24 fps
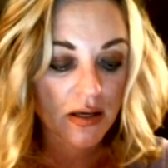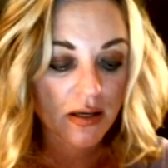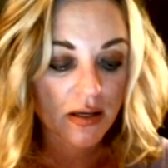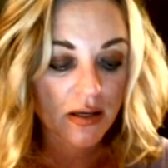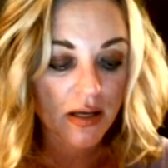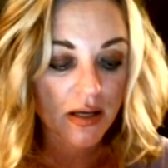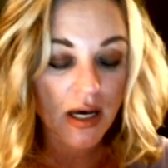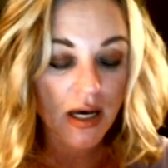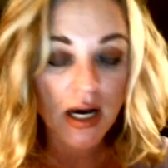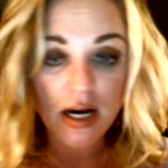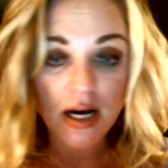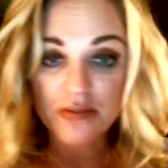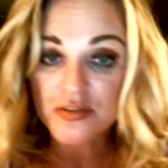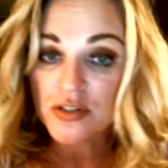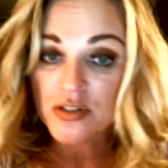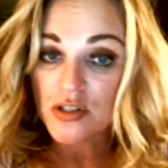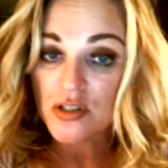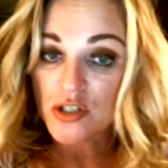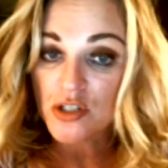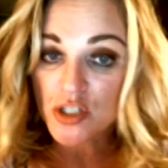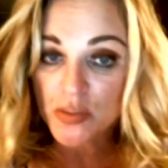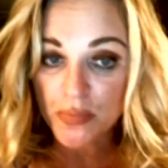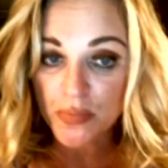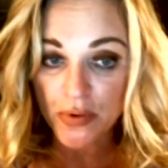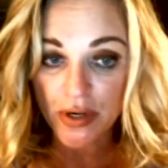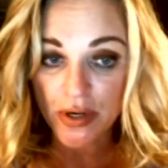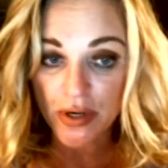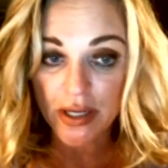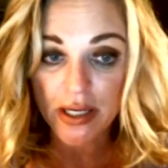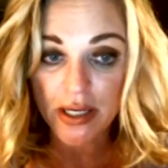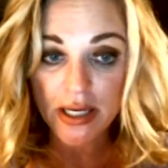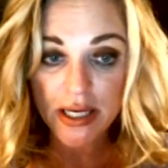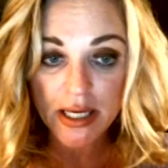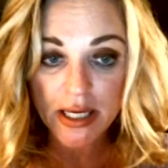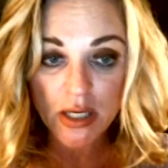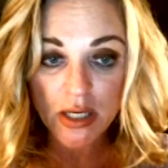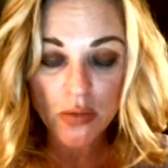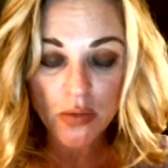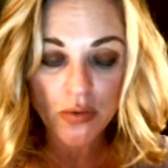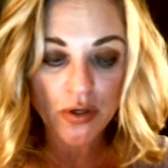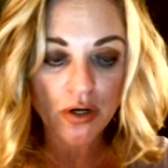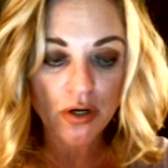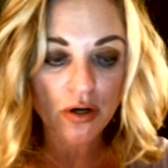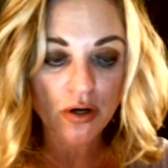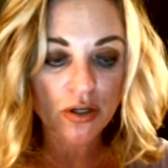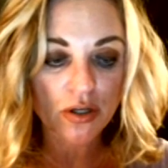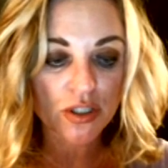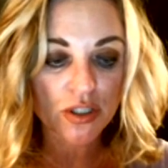after the spring
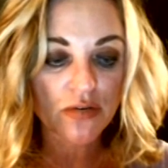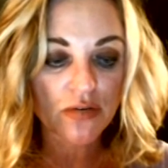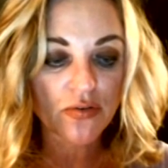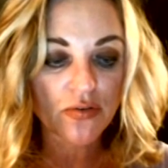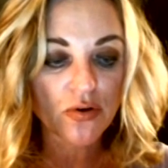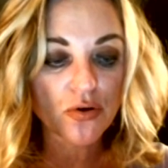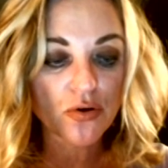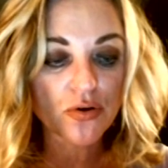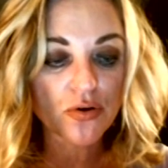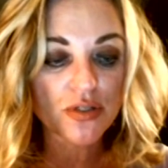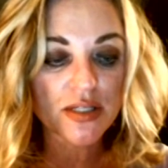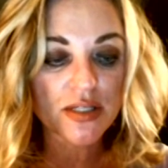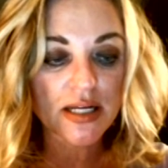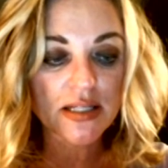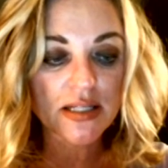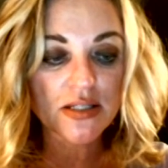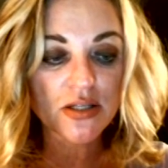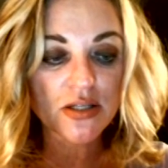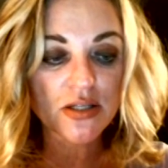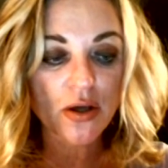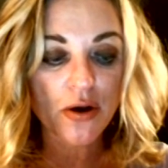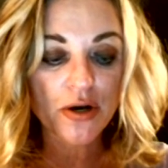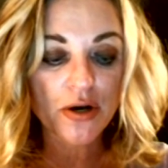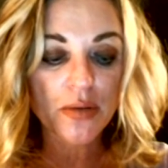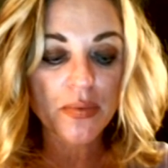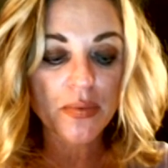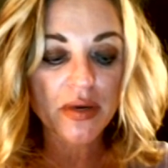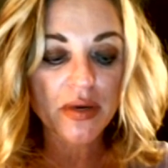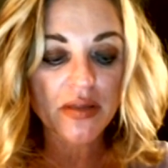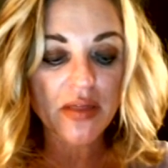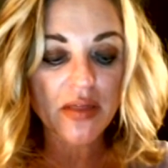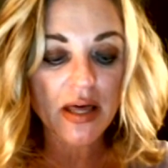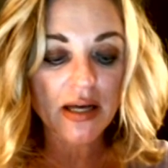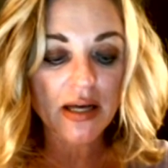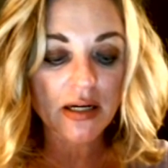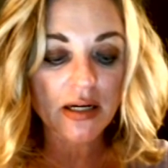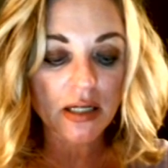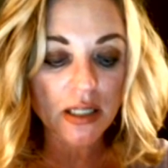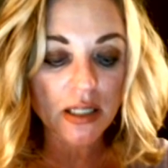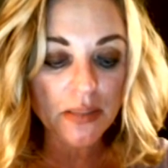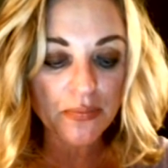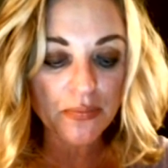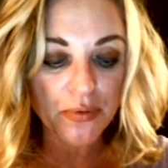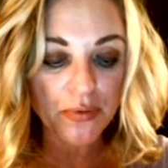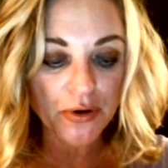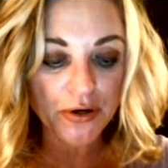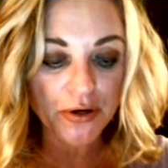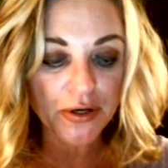equinox, and of course that's going to be that
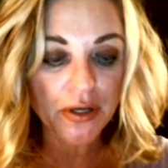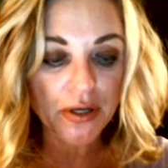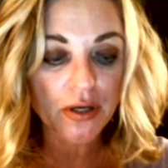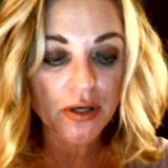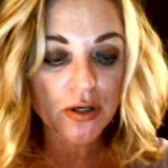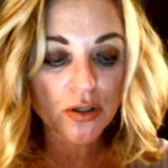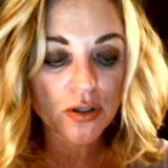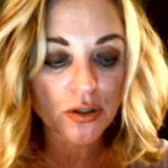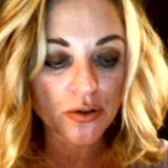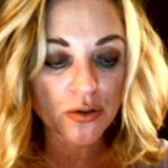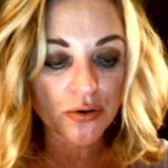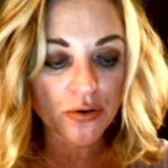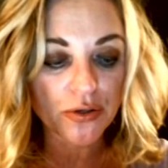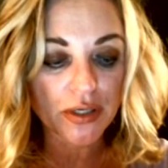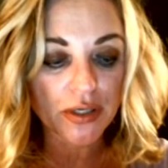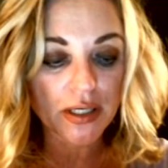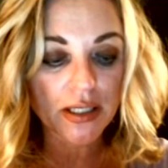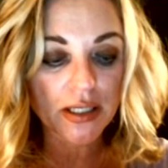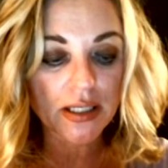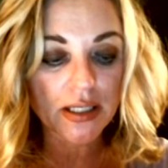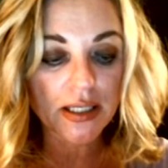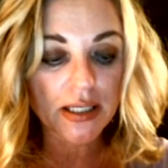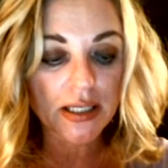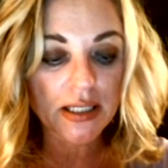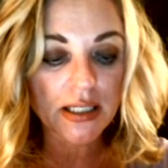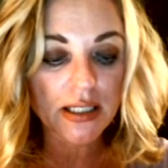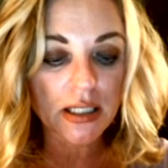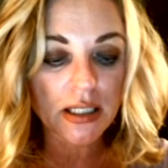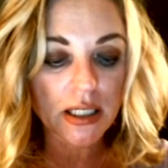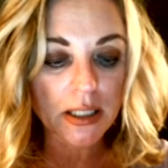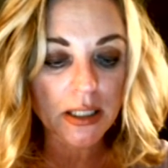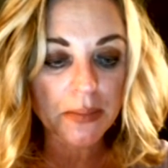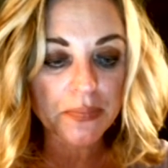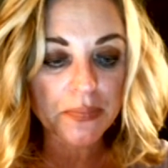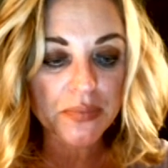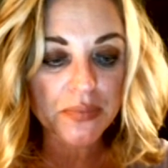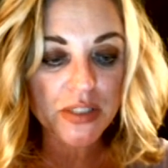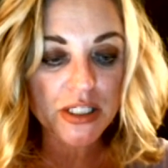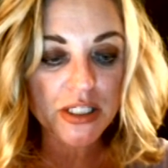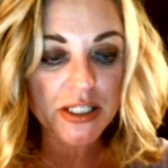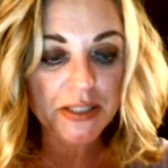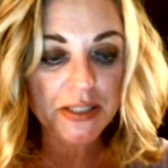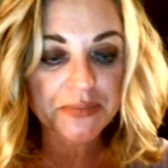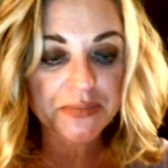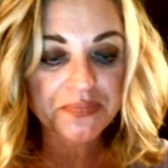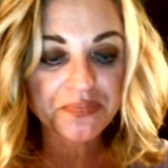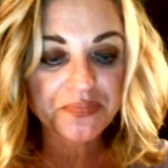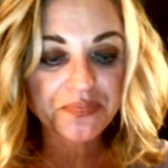Libran lunar eclipse.